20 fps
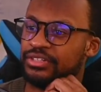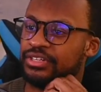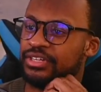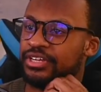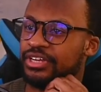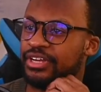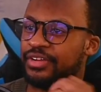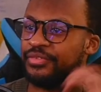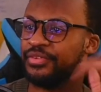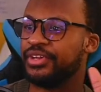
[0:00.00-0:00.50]

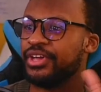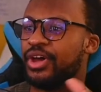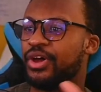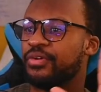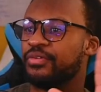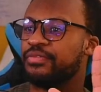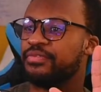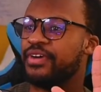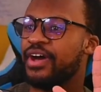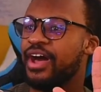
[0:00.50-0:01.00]
Here we go.
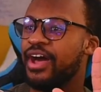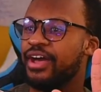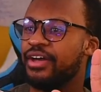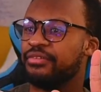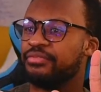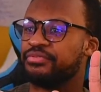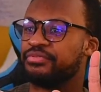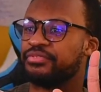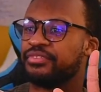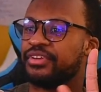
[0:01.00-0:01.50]
5,
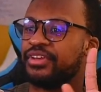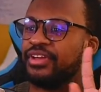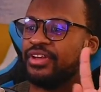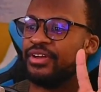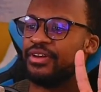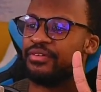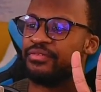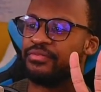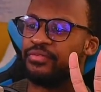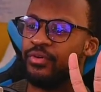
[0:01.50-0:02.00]

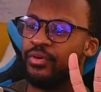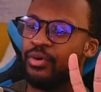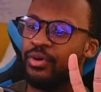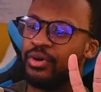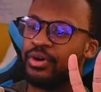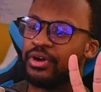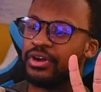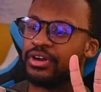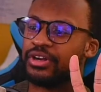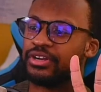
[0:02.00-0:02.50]

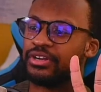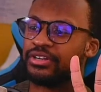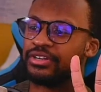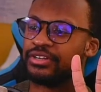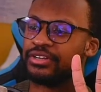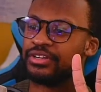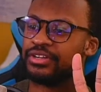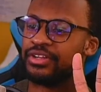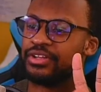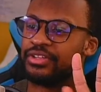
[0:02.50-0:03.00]
4,
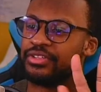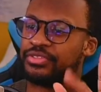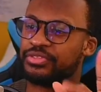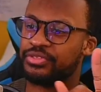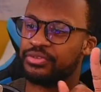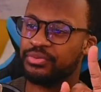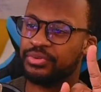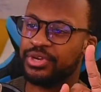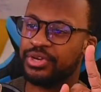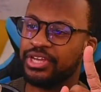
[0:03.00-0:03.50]

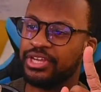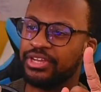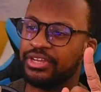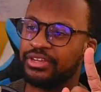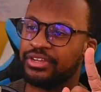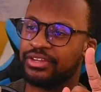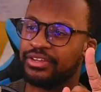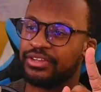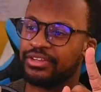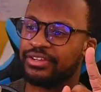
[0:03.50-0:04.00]
3,
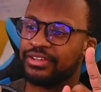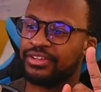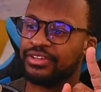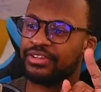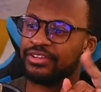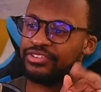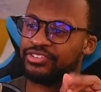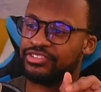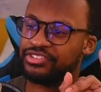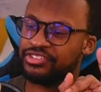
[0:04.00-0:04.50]

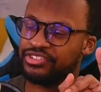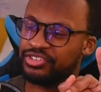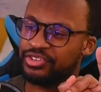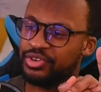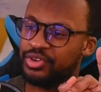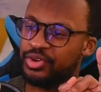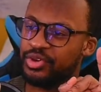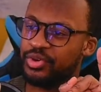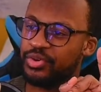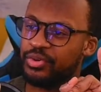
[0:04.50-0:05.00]

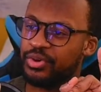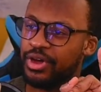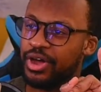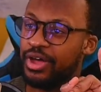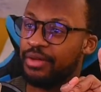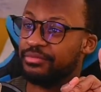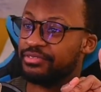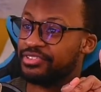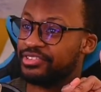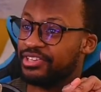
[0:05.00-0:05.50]
2. Oh,
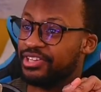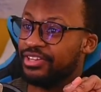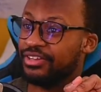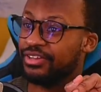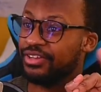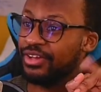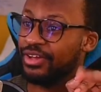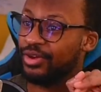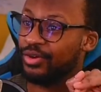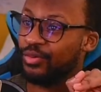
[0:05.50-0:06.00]
see?
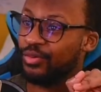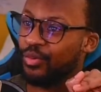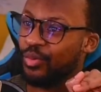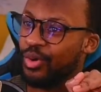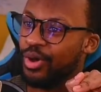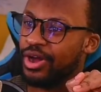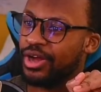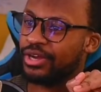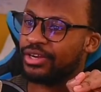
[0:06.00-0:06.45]
1.